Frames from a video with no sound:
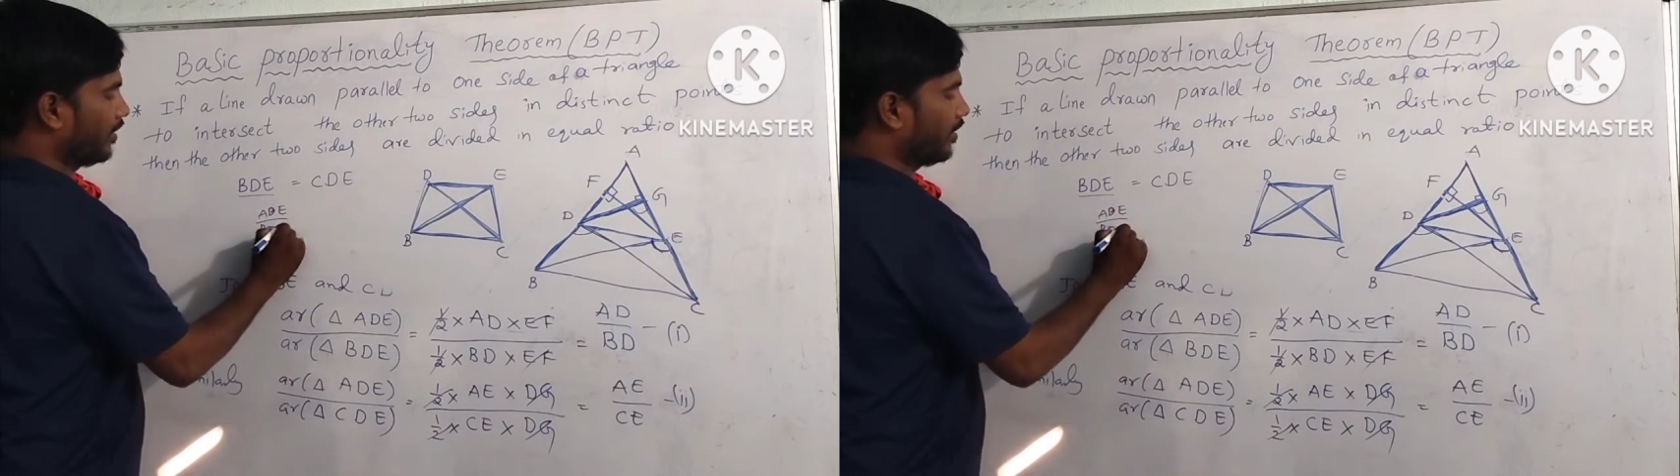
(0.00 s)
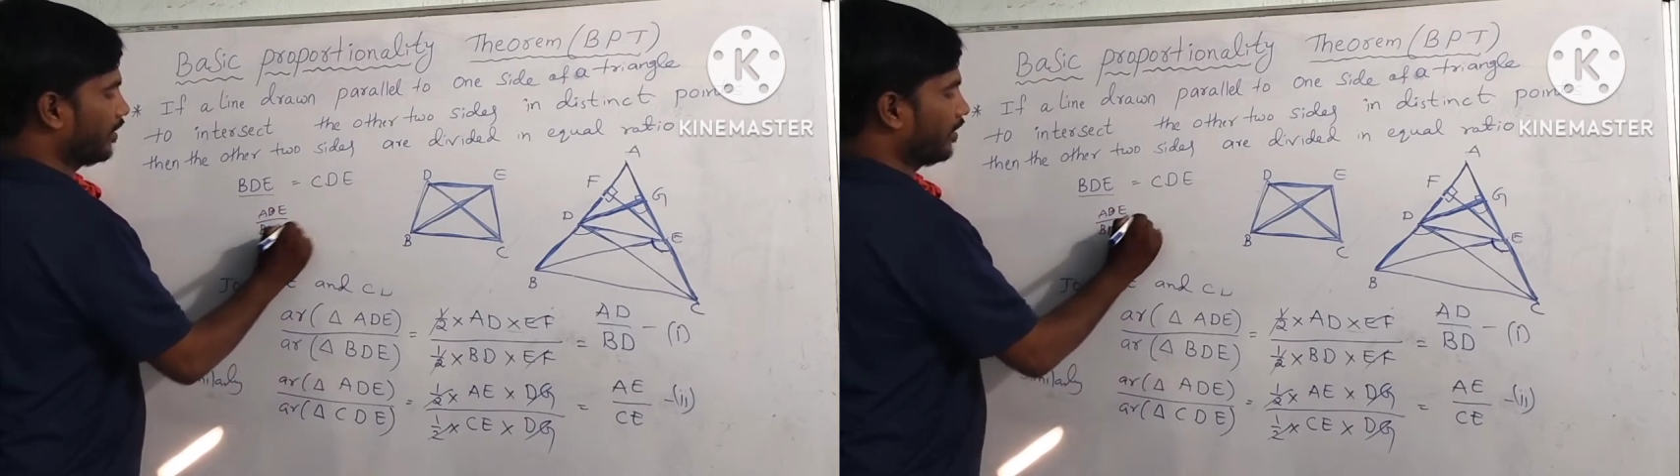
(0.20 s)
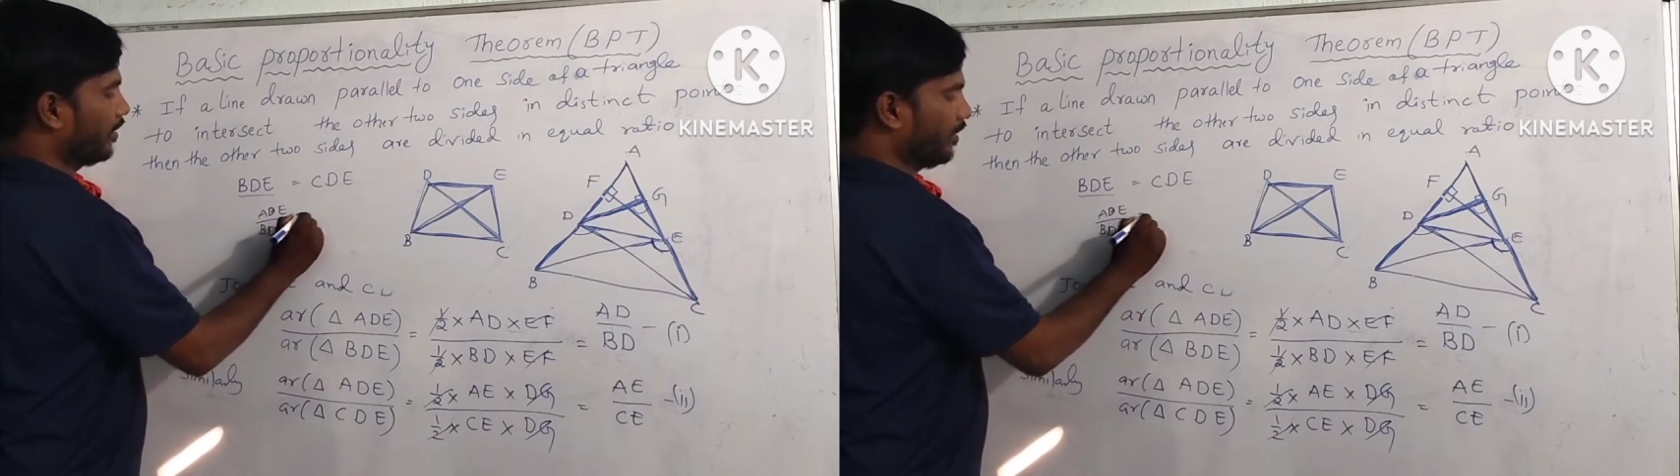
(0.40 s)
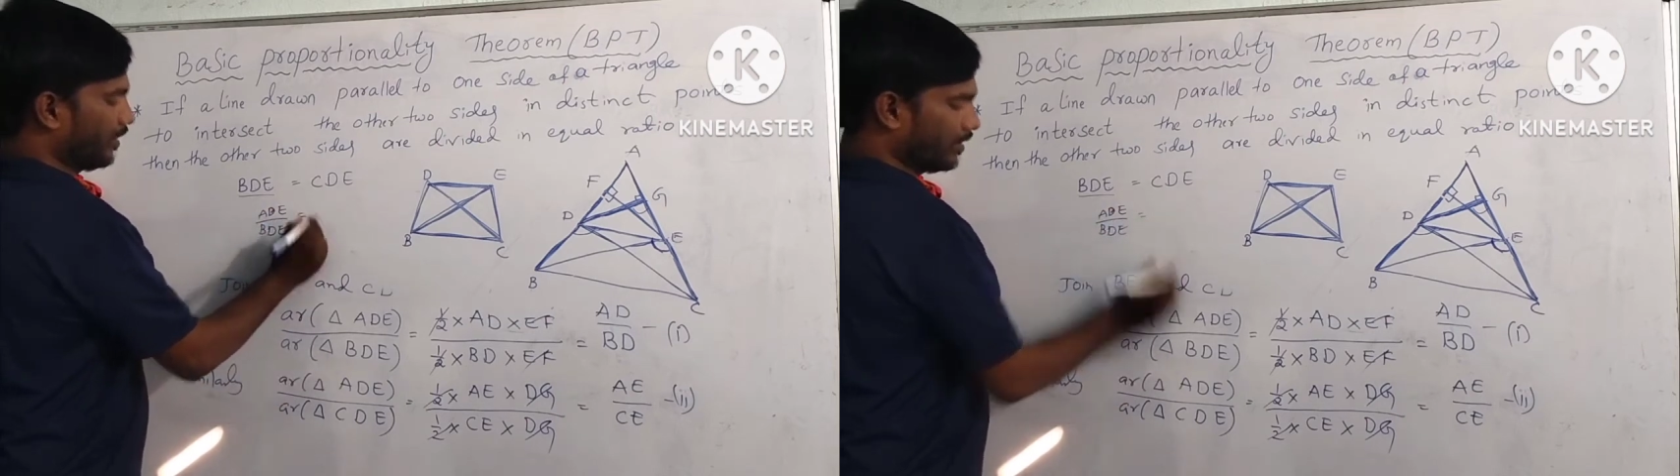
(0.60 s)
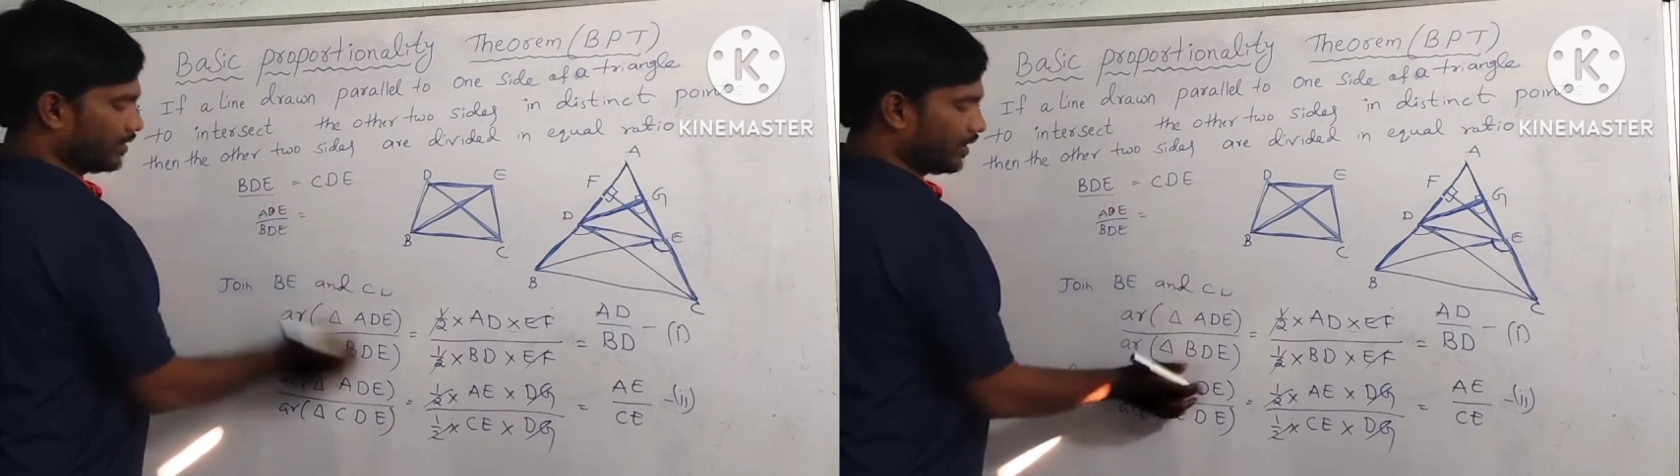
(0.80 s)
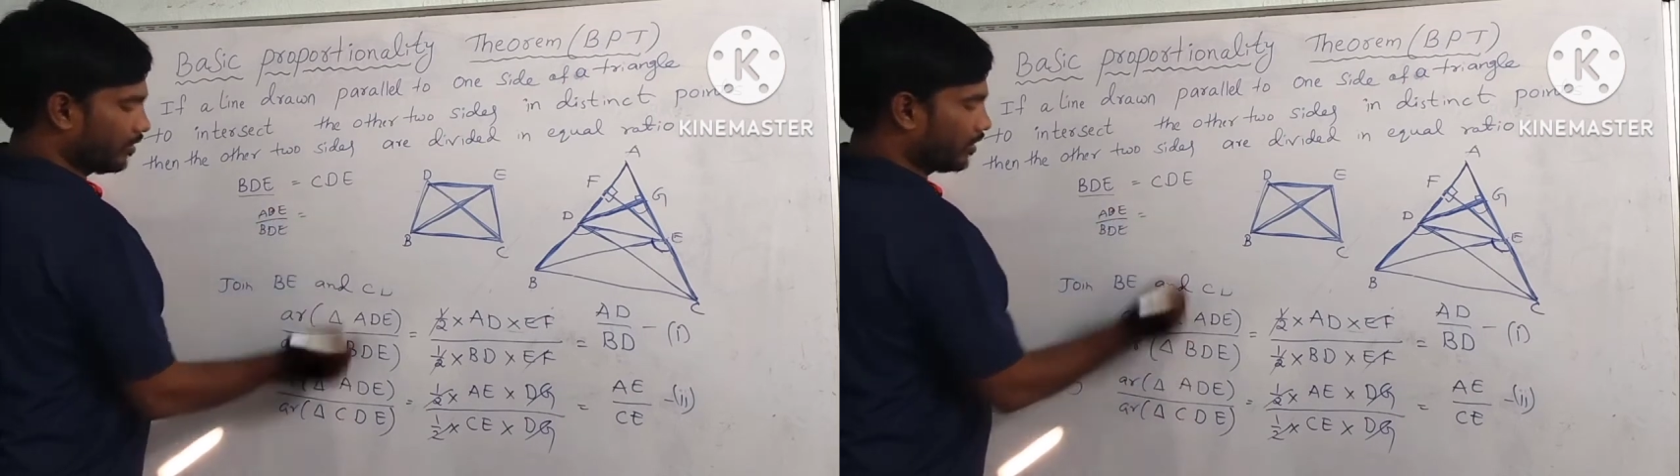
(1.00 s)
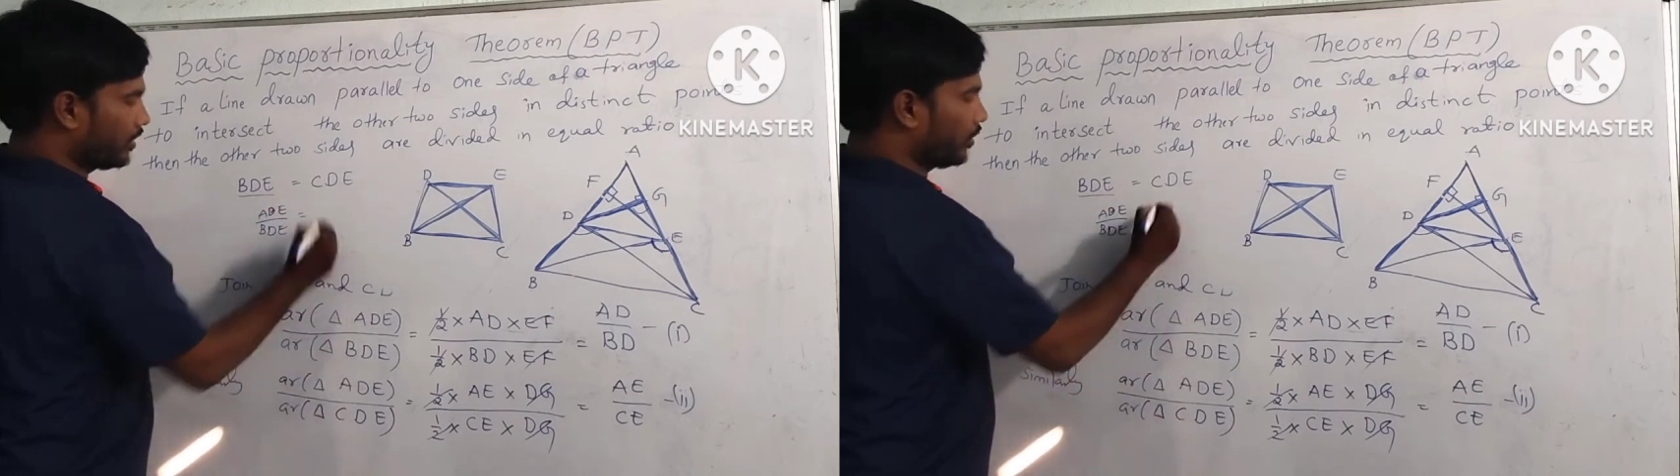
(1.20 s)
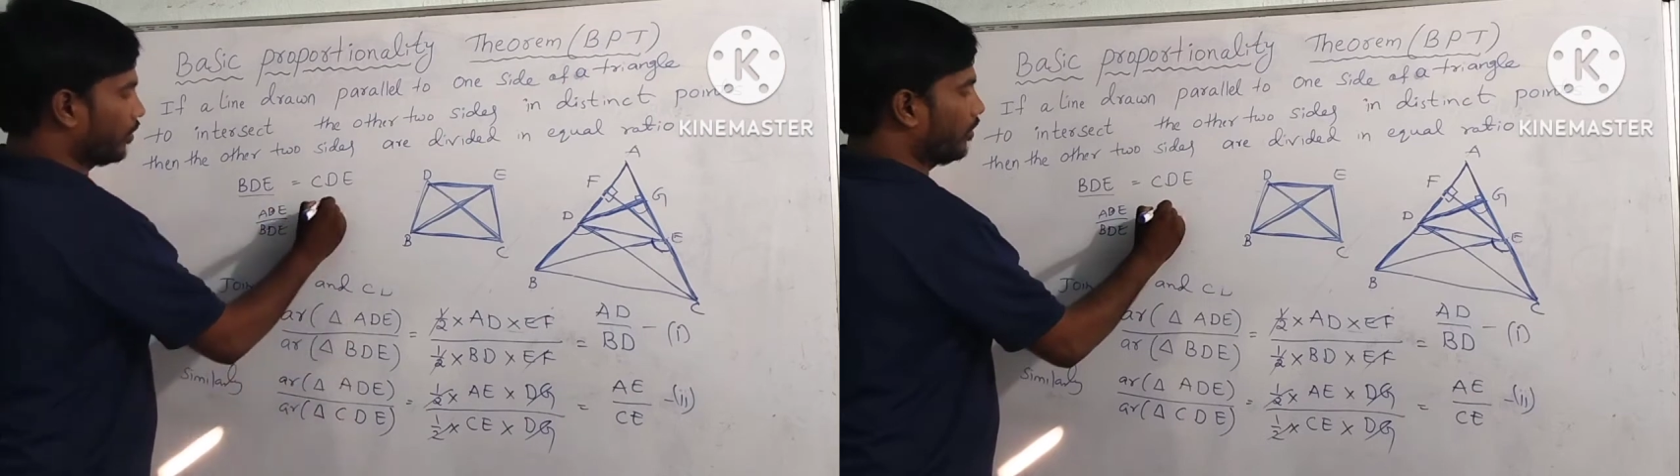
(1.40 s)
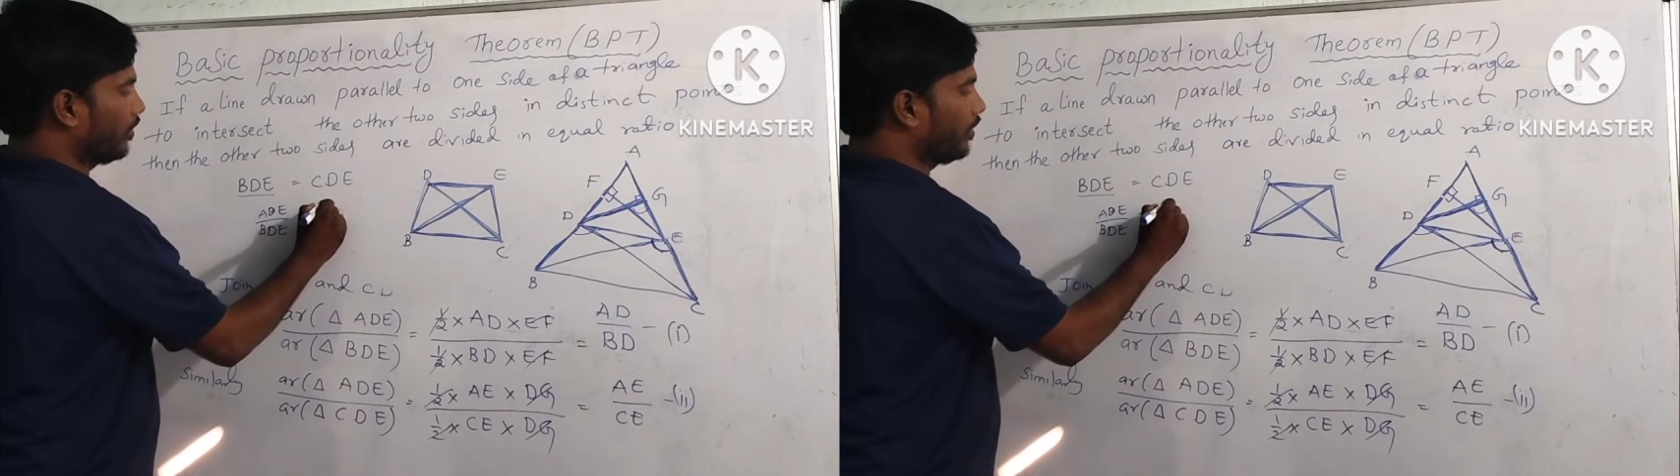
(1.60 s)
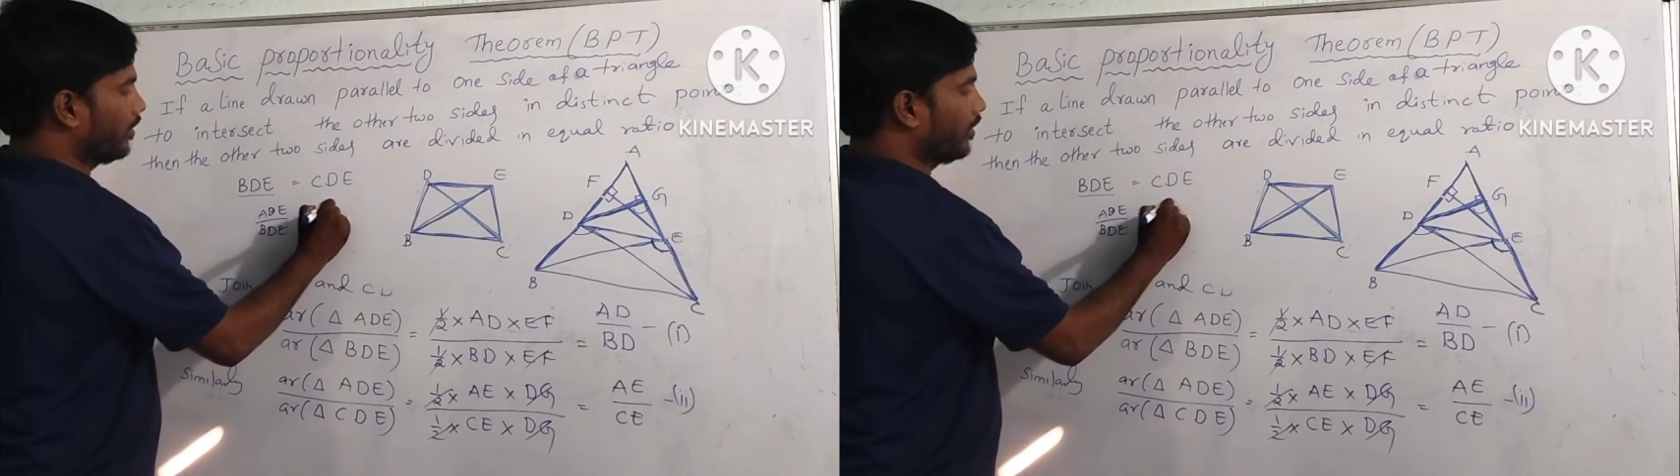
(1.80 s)
is equals to
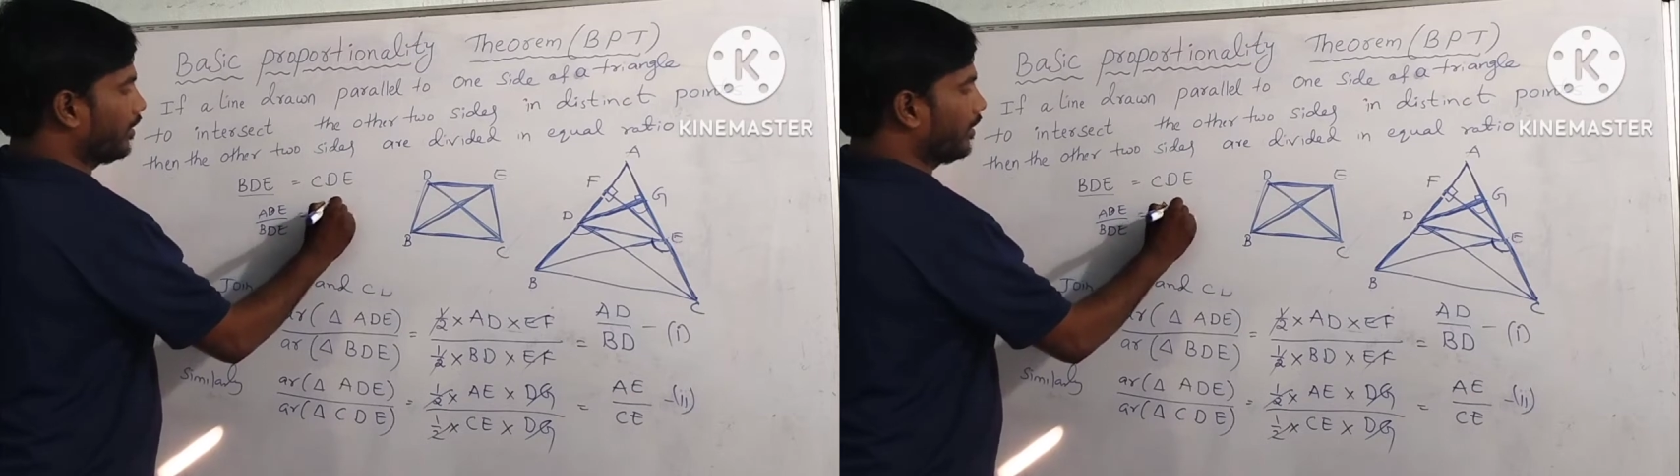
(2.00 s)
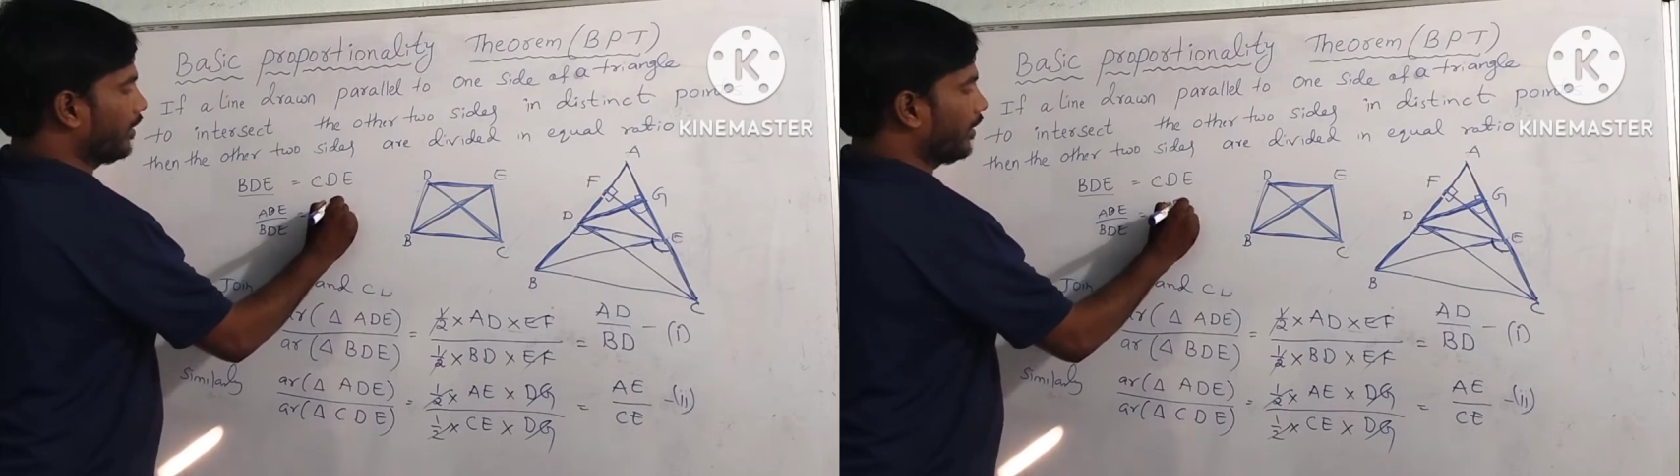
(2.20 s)
ADE